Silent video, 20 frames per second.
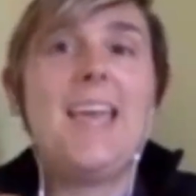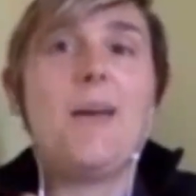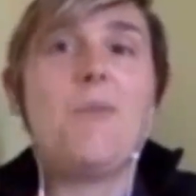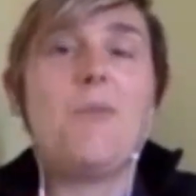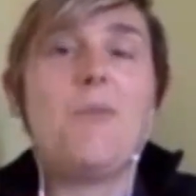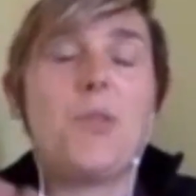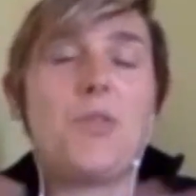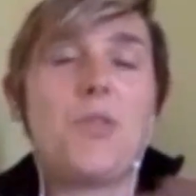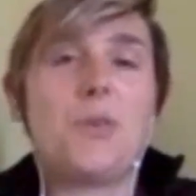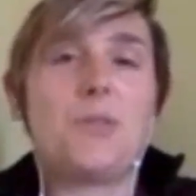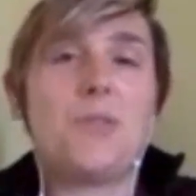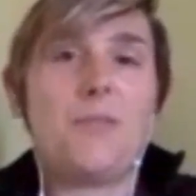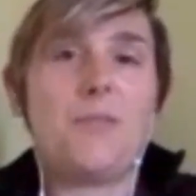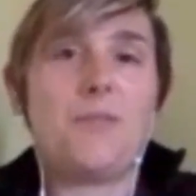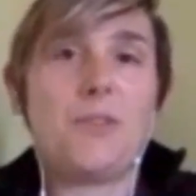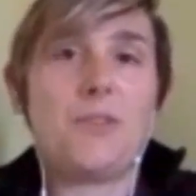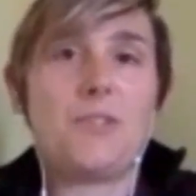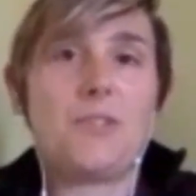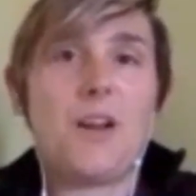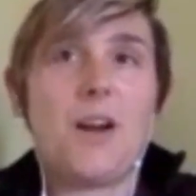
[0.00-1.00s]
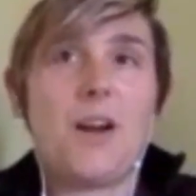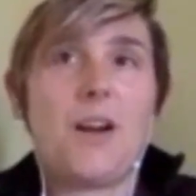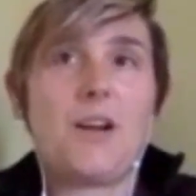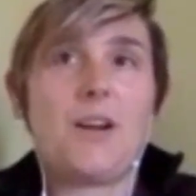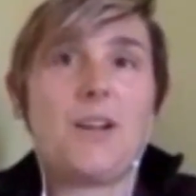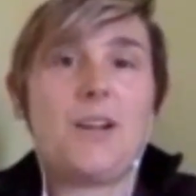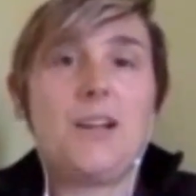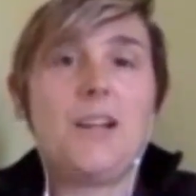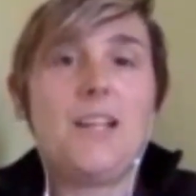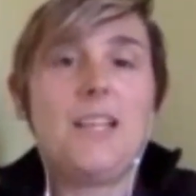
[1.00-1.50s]
and what those efforts
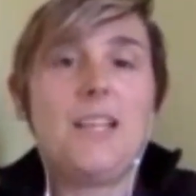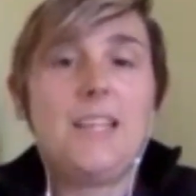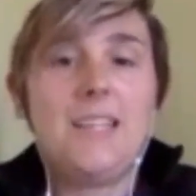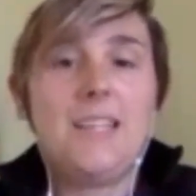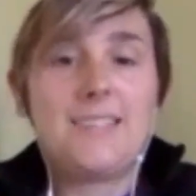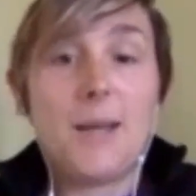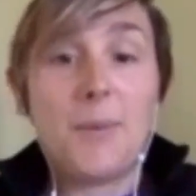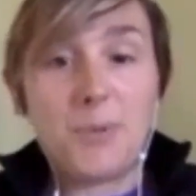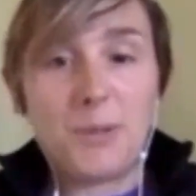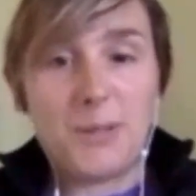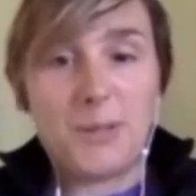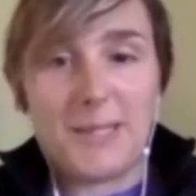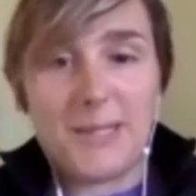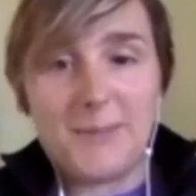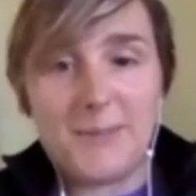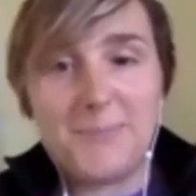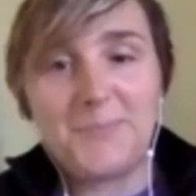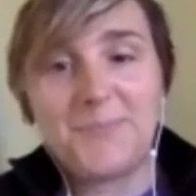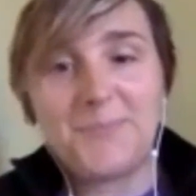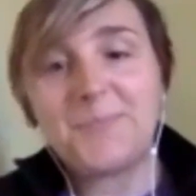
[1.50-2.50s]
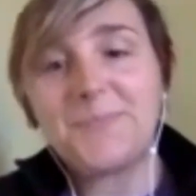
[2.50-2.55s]
are separately.